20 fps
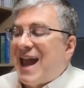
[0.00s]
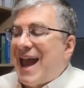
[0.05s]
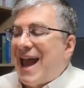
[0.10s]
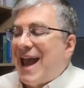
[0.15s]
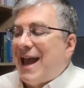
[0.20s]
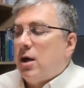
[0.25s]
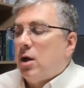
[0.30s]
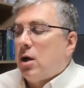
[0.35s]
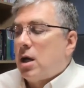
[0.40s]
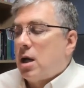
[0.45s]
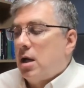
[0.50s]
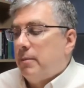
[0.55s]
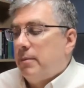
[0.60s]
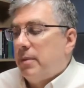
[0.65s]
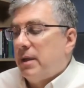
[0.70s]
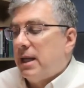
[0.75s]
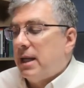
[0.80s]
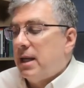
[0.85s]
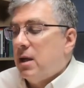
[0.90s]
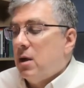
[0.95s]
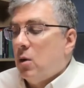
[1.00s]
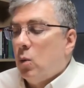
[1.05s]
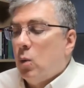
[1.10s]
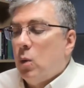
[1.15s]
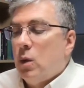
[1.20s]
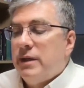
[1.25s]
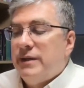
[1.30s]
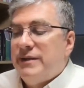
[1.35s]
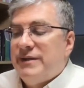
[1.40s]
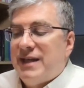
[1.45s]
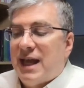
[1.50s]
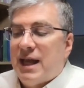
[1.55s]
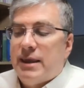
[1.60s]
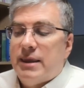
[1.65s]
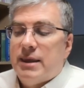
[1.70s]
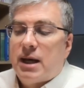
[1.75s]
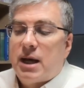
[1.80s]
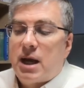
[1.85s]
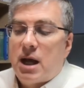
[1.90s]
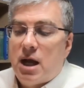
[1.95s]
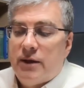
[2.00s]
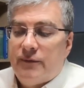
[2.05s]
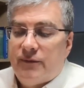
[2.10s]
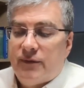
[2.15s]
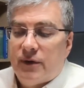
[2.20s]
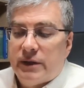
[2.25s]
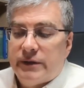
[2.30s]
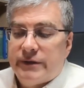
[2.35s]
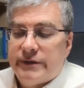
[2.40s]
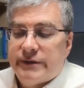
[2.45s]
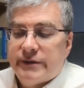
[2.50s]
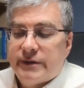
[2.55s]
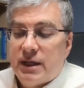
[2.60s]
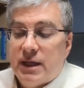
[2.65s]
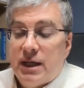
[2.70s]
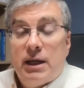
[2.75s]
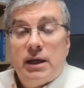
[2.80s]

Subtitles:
at our company will attend the conference.